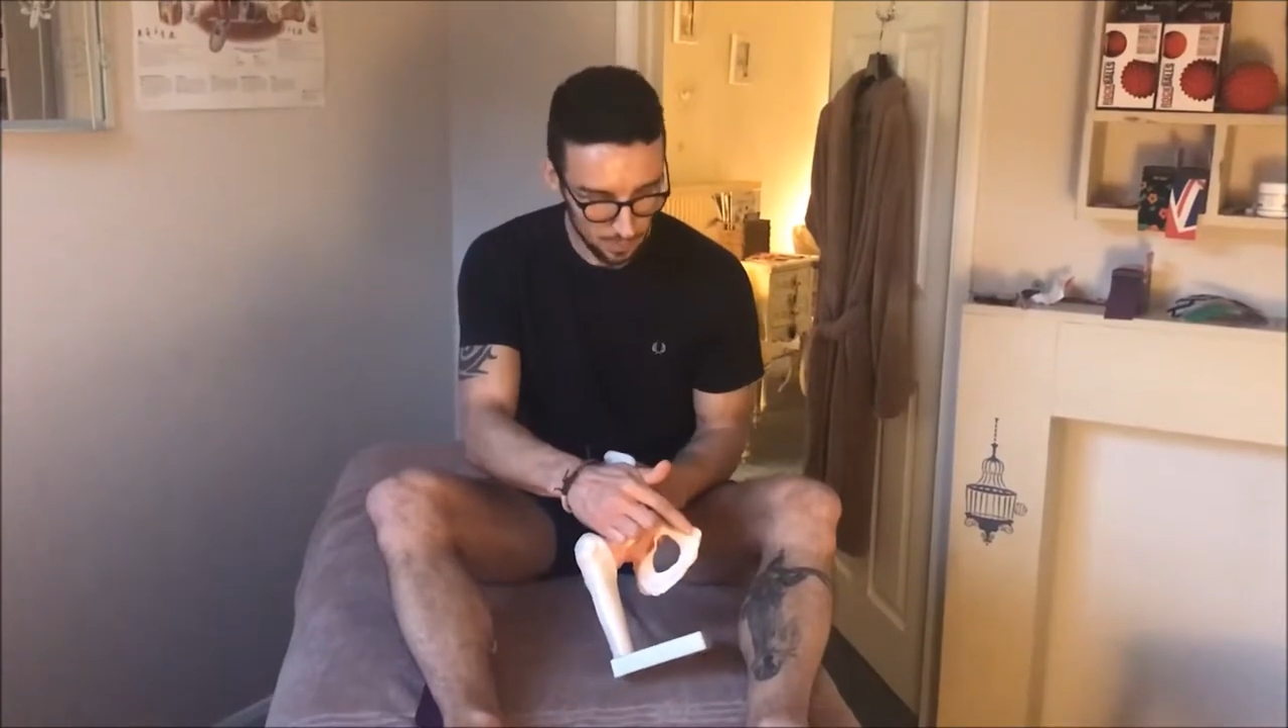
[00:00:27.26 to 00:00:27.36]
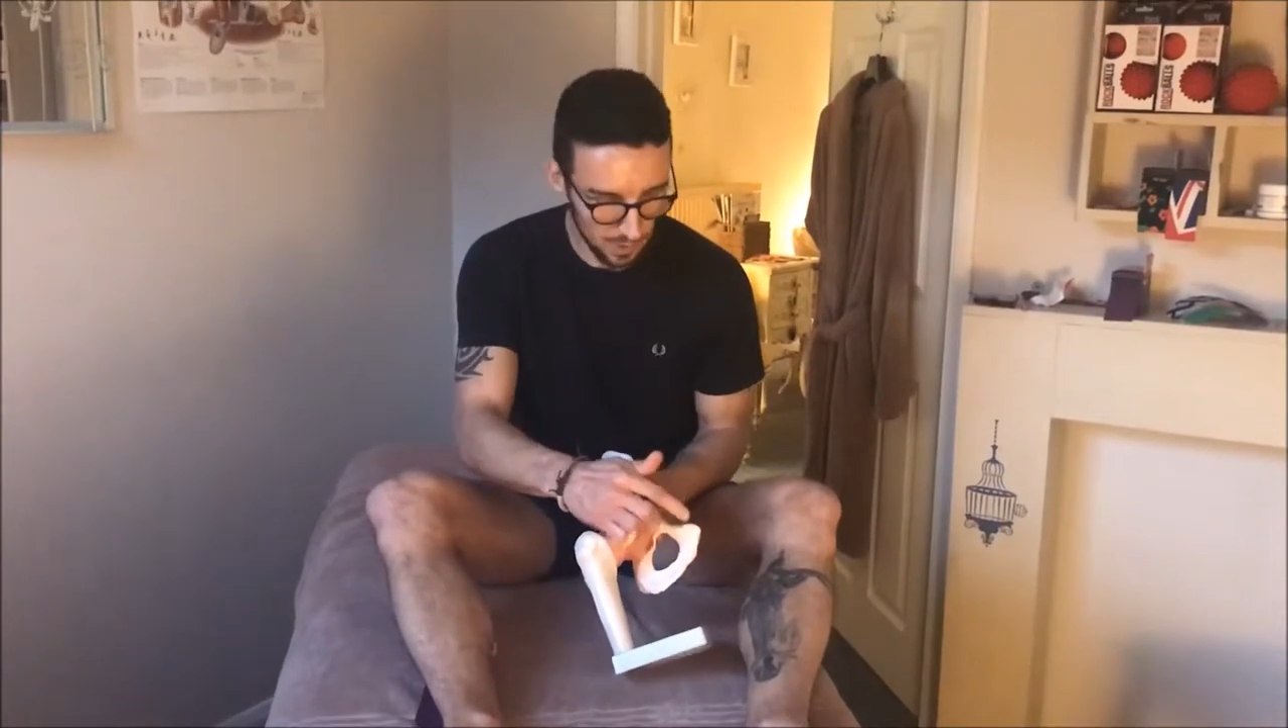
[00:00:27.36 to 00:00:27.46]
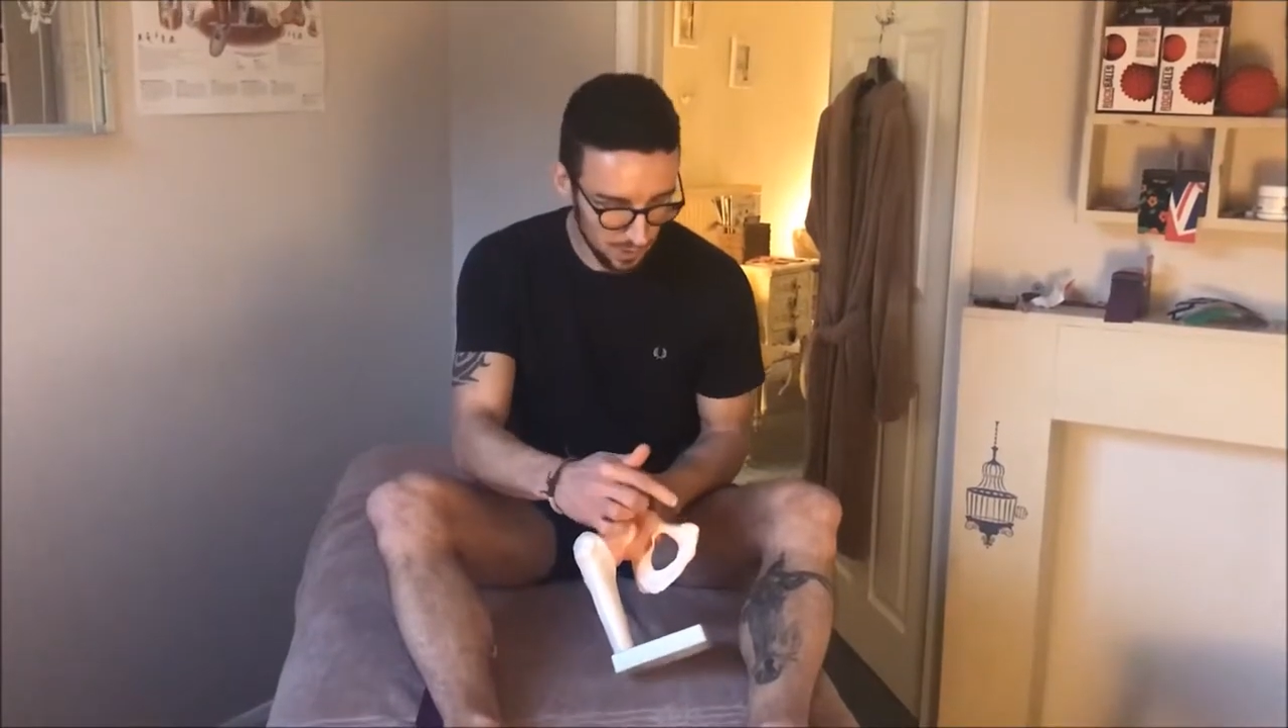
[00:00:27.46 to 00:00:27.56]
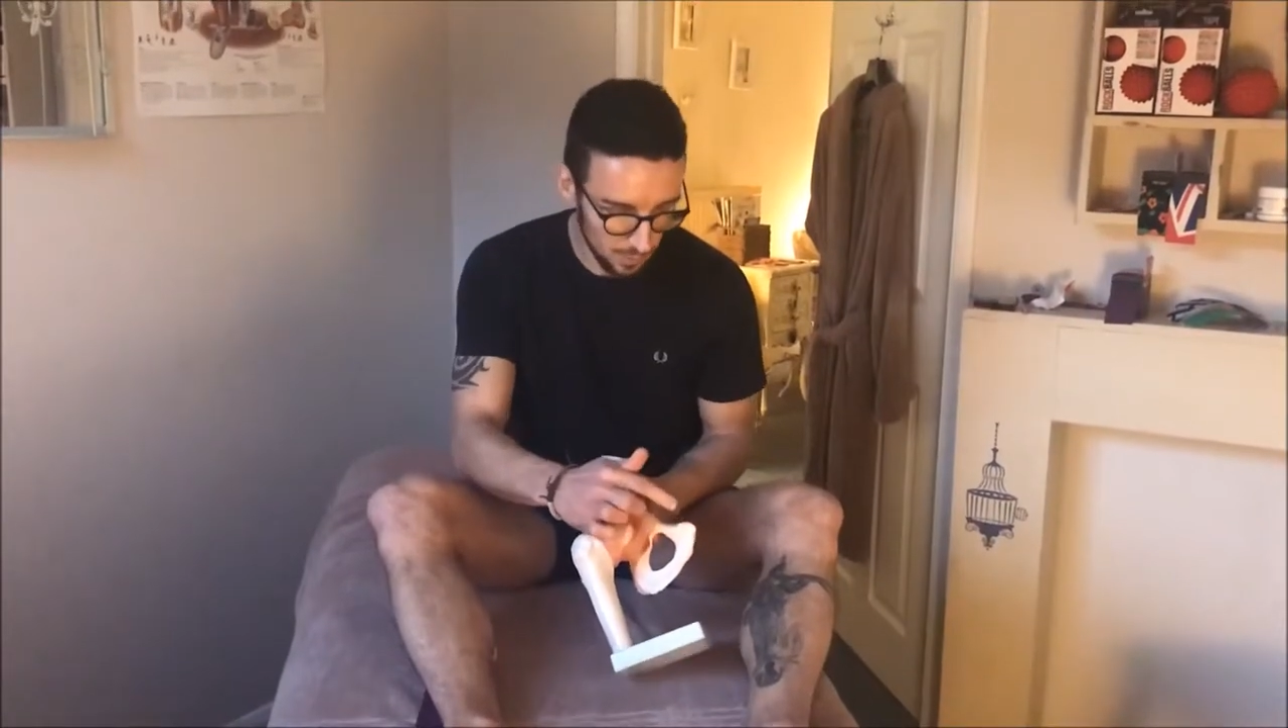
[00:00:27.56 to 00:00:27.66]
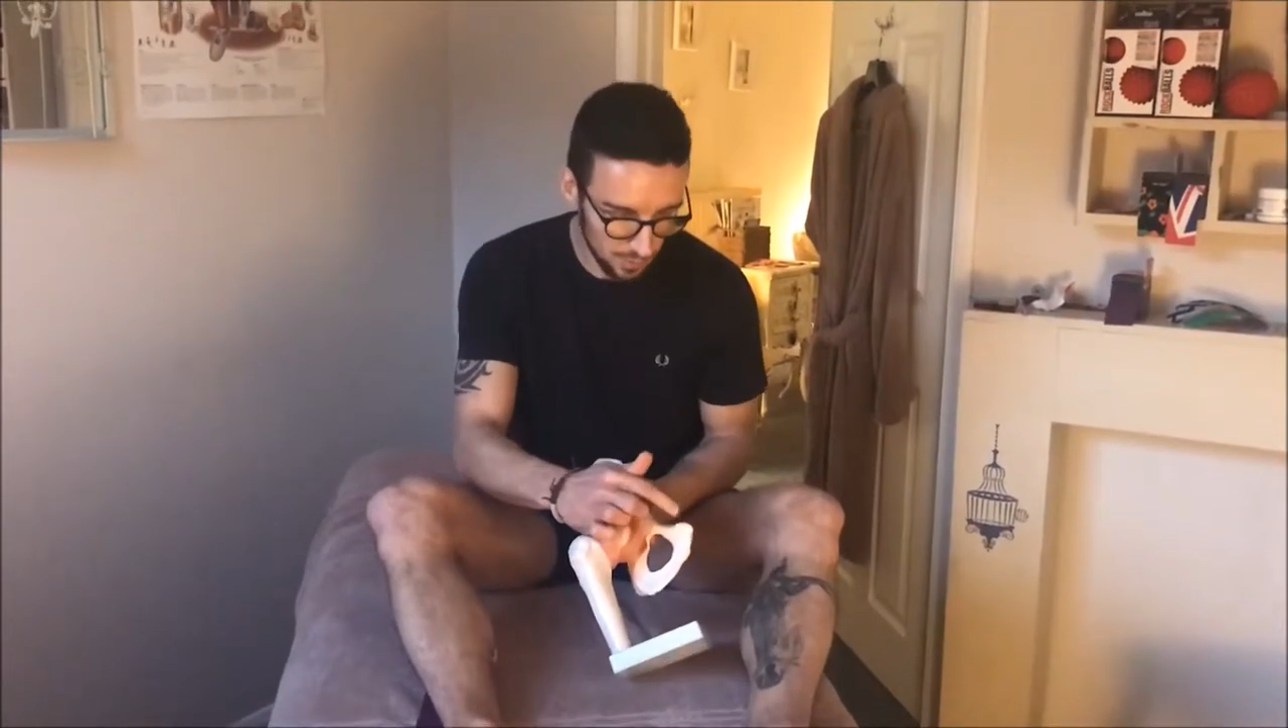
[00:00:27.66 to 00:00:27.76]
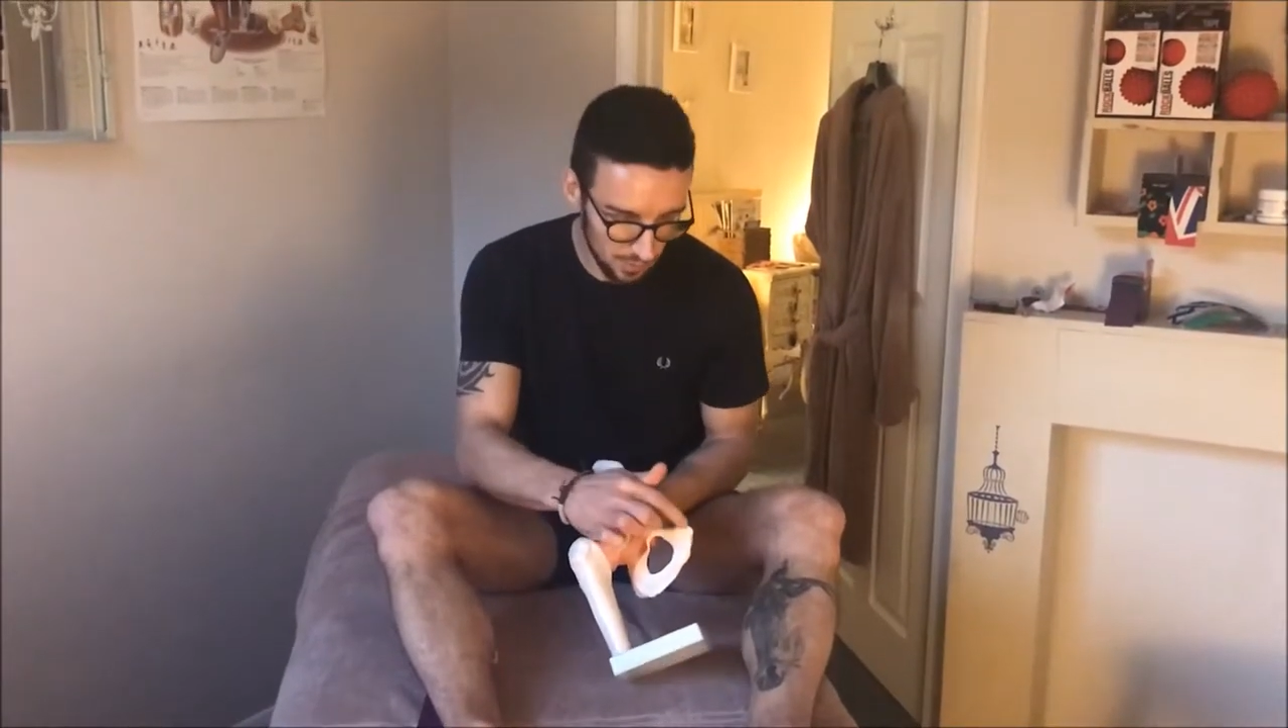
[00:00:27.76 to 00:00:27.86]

tubercle,